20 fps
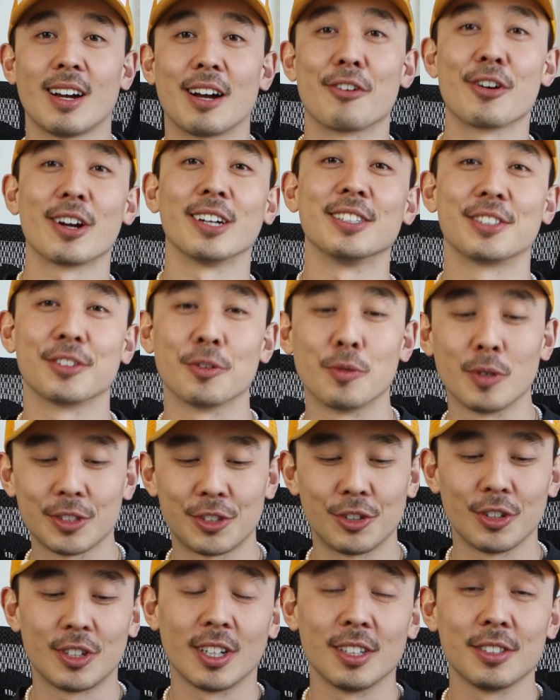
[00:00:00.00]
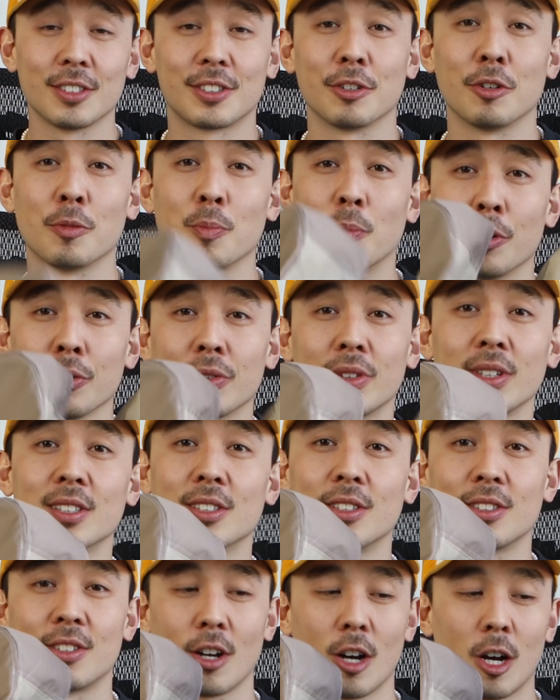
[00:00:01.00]
Alright, so once you're done sewing
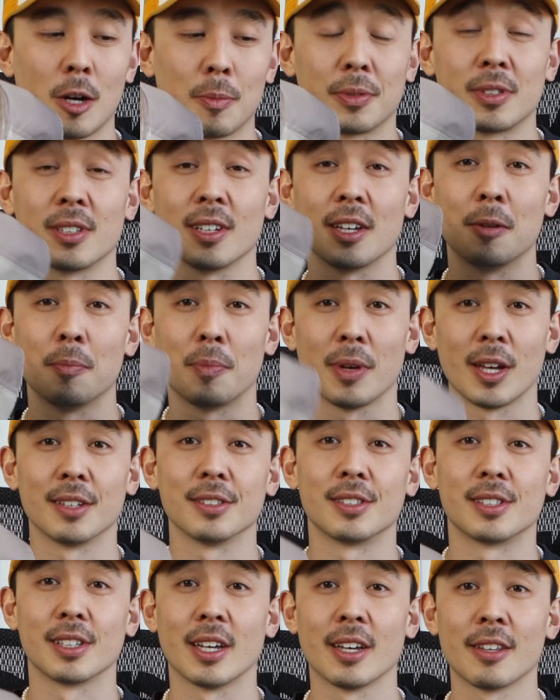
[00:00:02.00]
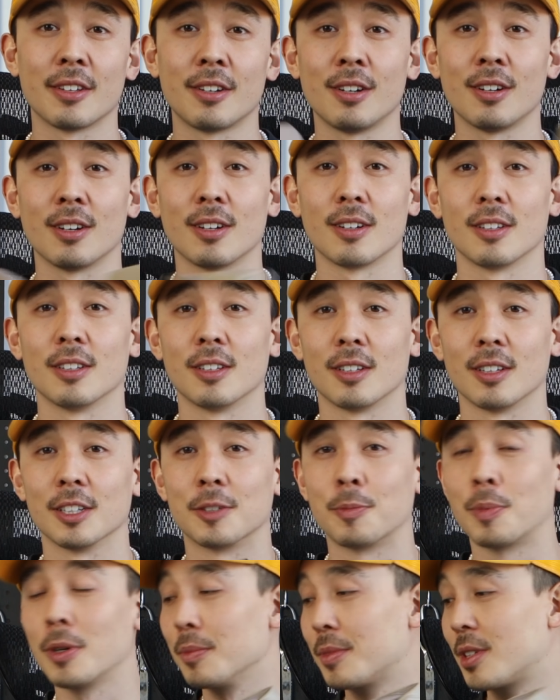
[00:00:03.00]
these tops and bands together, let's
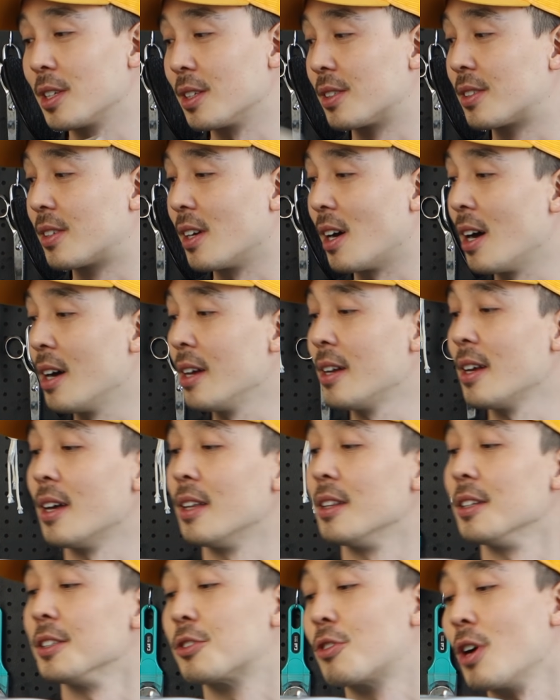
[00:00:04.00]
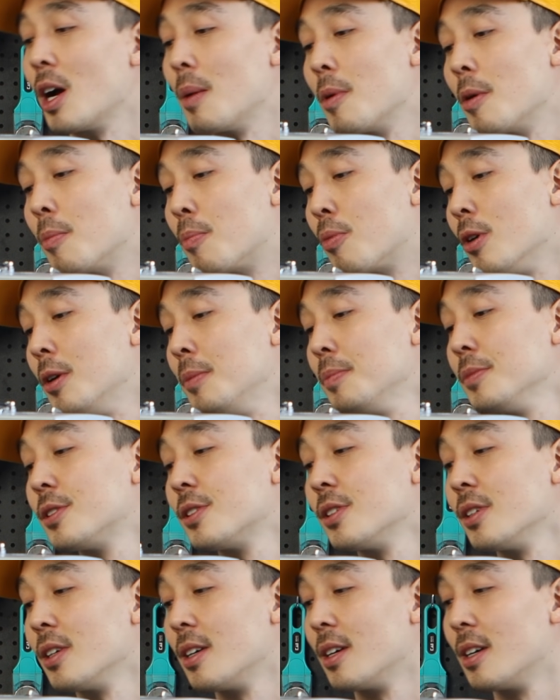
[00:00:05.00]
put them to the side and let's grab our
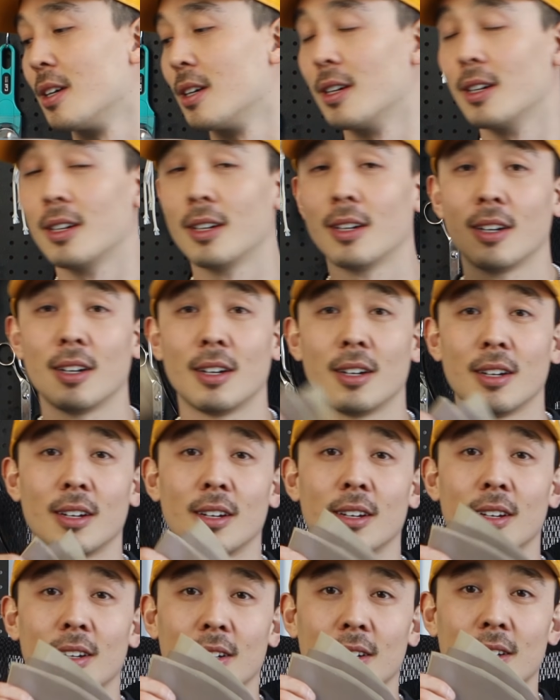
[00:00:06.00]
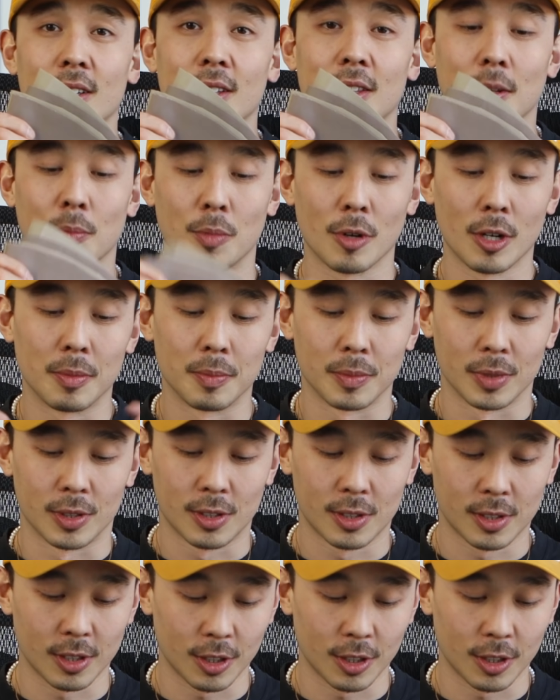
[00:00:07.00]
brims. The brims.